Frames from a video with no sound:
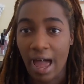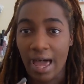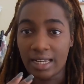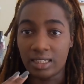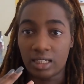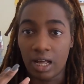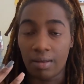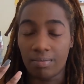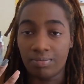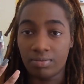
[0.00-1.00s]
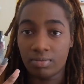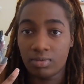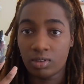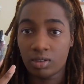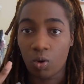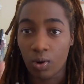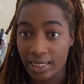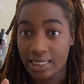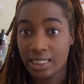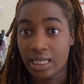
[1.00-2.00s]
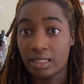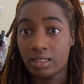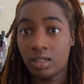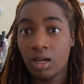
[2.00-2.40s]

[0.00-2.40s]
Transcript: and oily skin.